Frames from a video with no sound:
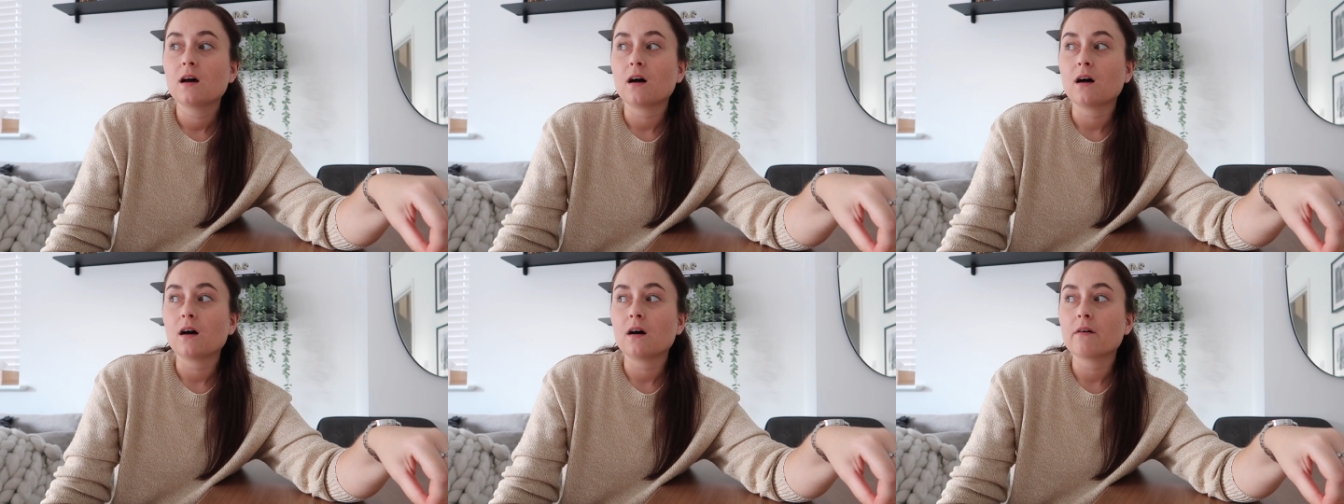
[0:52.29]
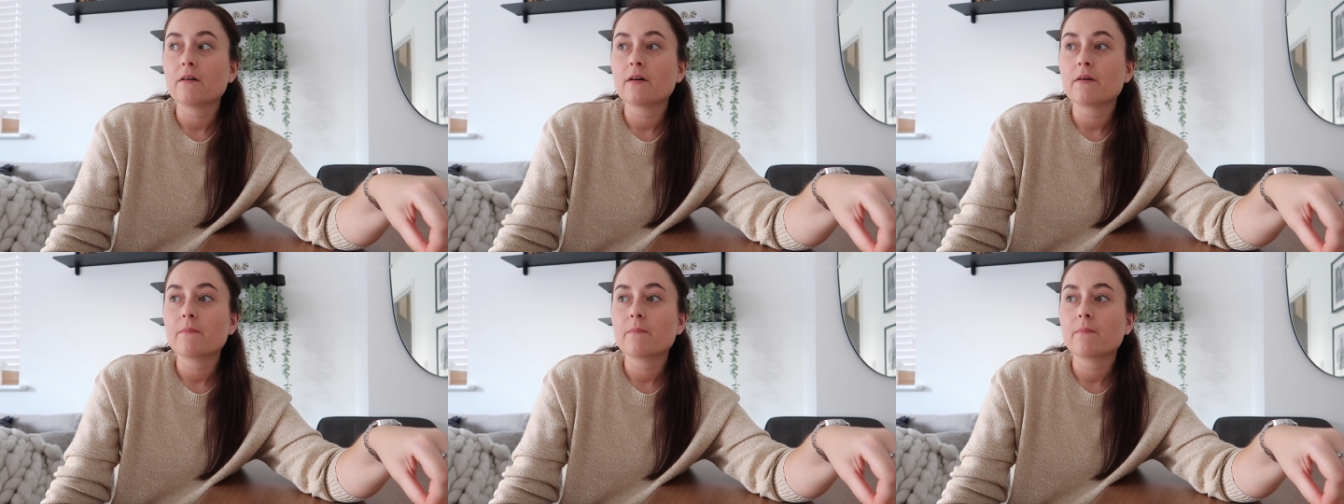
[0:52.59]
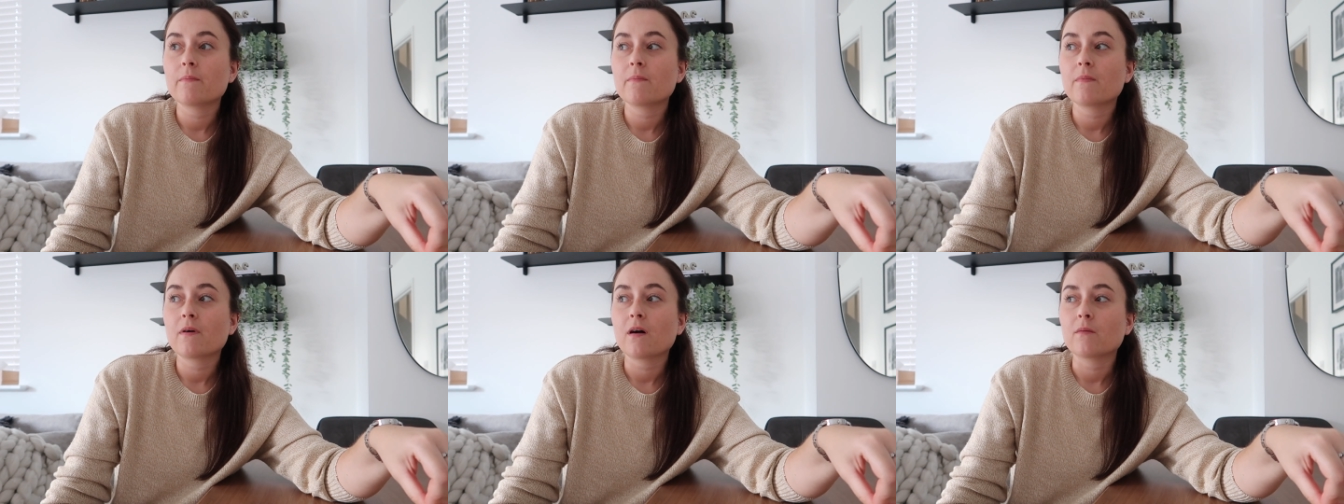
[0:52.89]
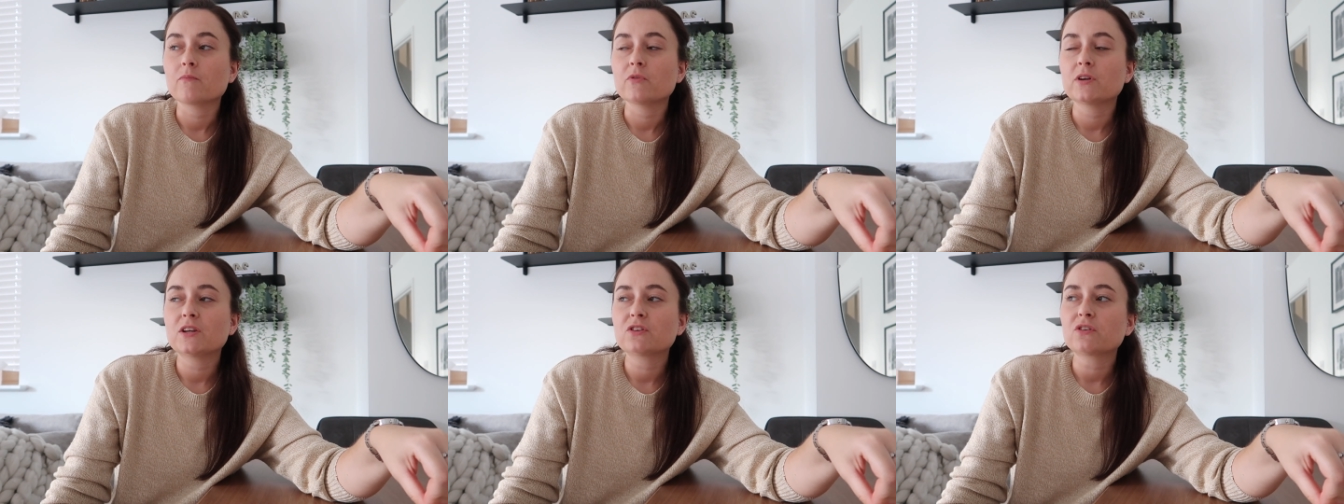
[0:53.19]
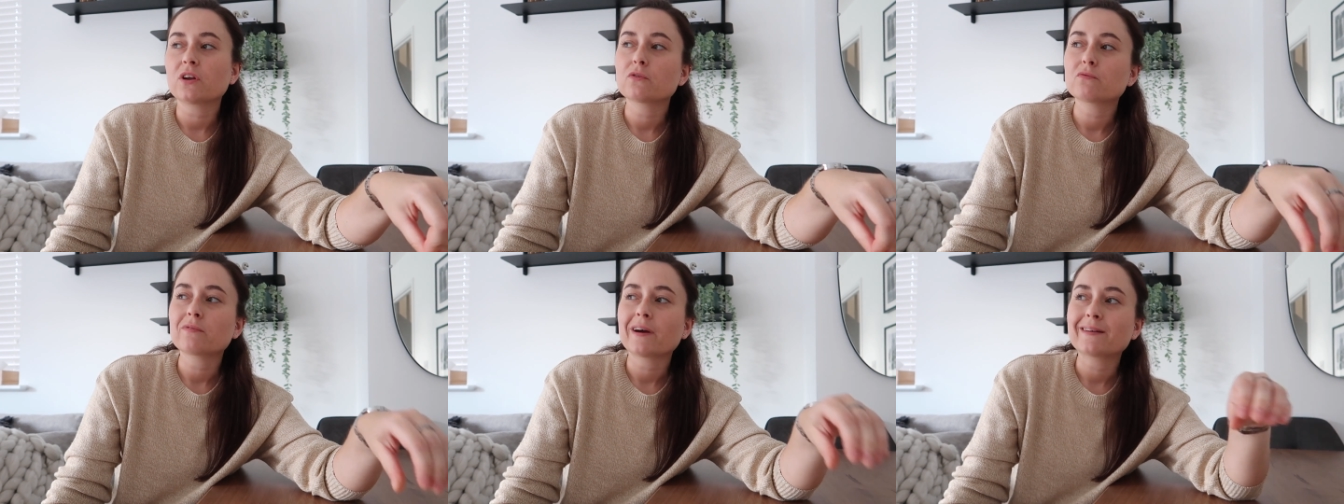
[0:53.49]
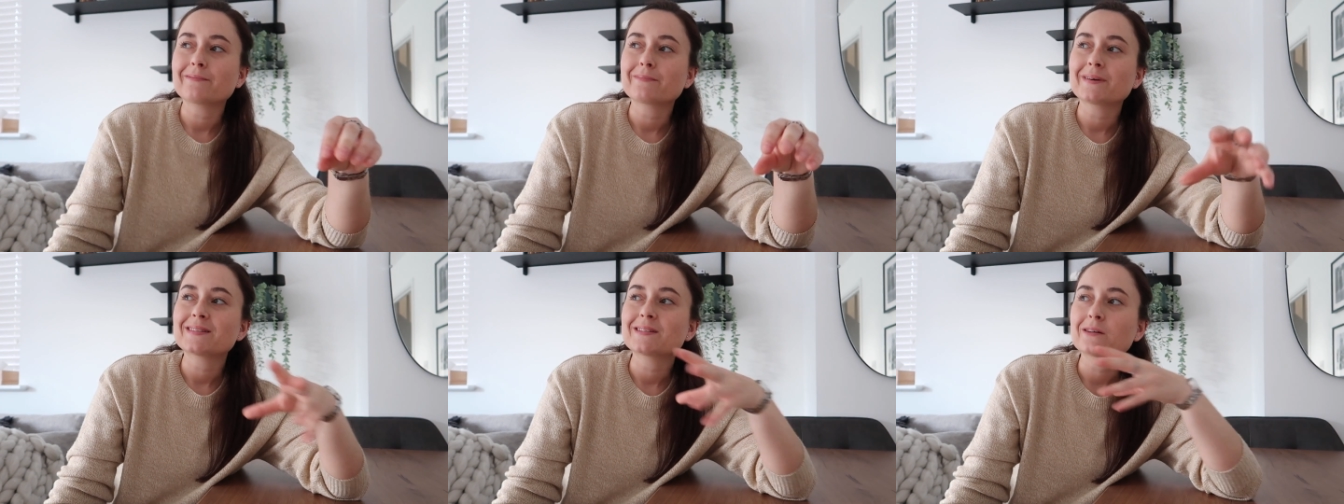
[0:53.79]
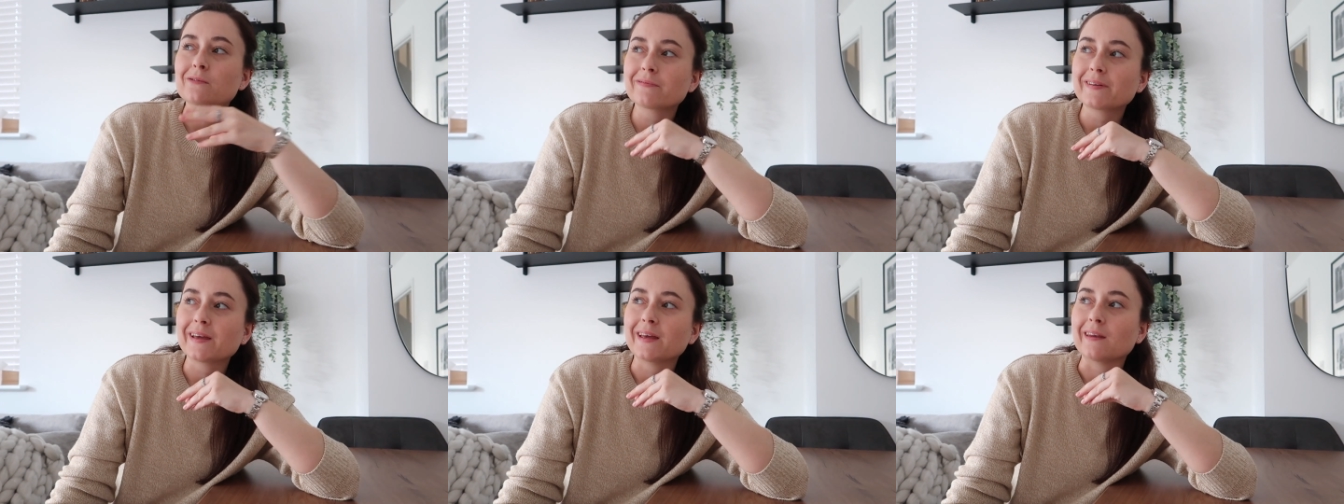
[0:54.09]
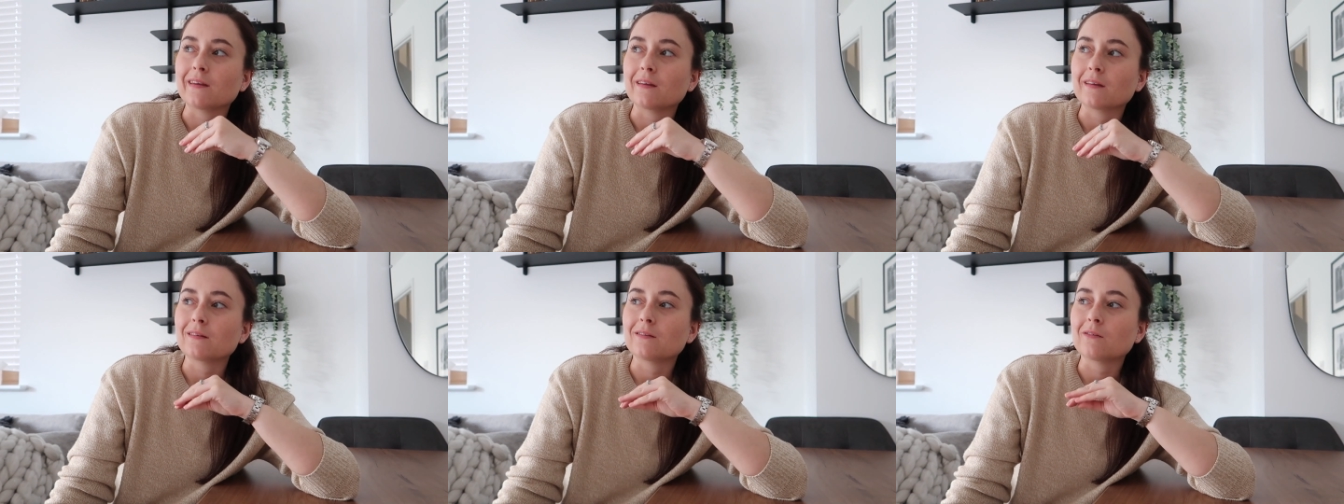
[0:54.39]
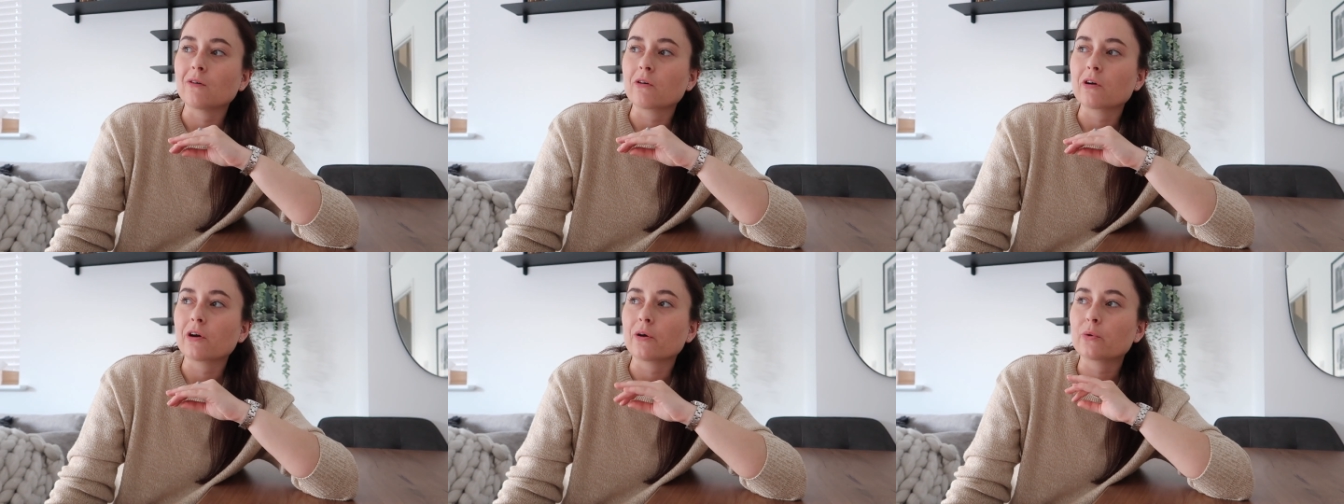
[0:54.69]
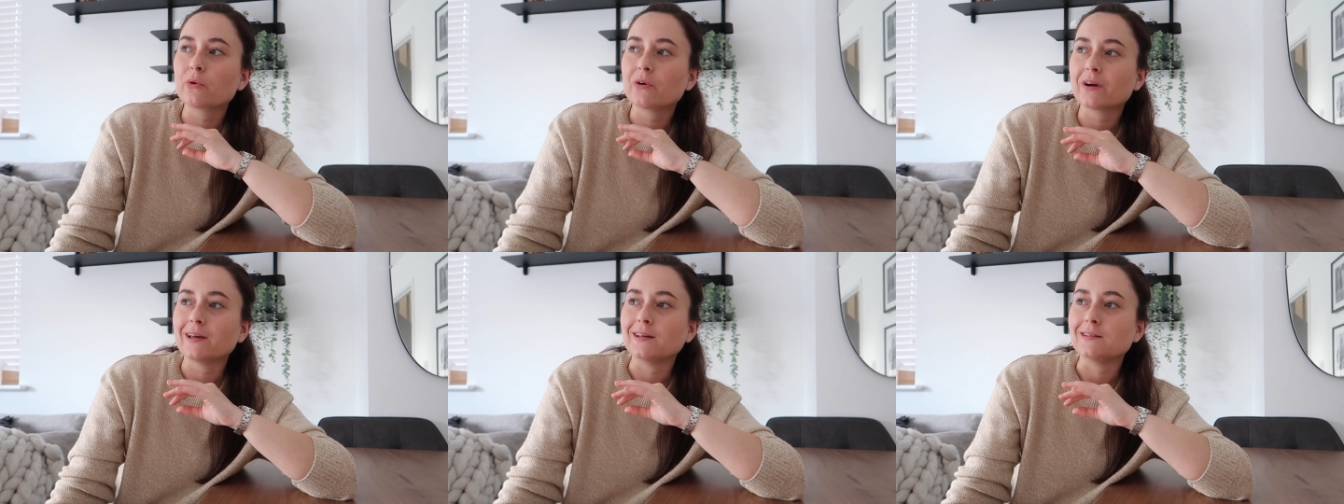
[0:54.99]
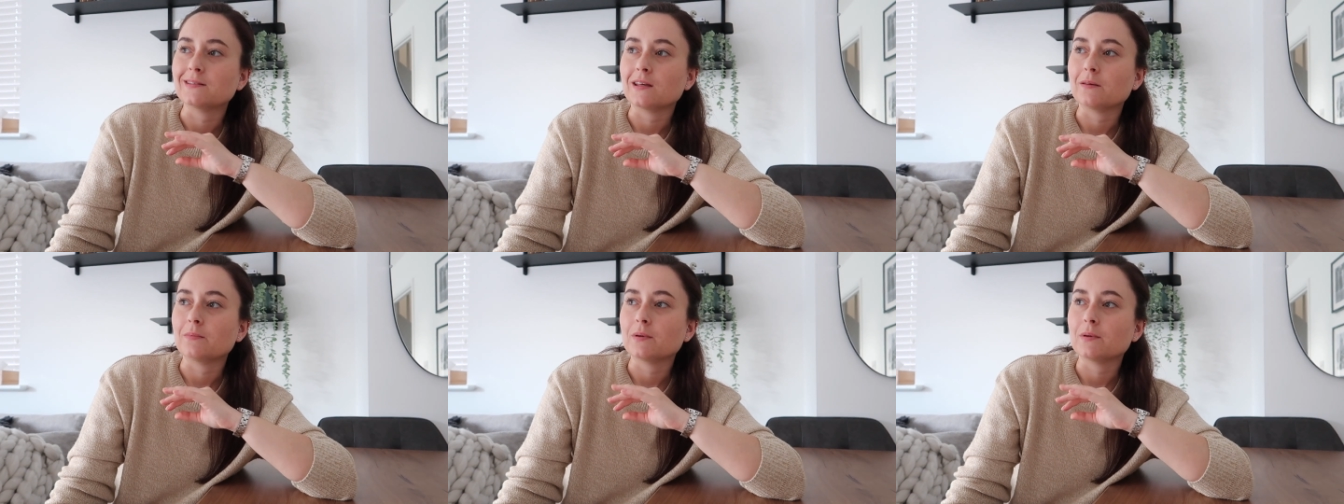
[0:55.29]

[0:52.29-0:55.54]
Um, I'm really trying to rein myself in and not go crazy,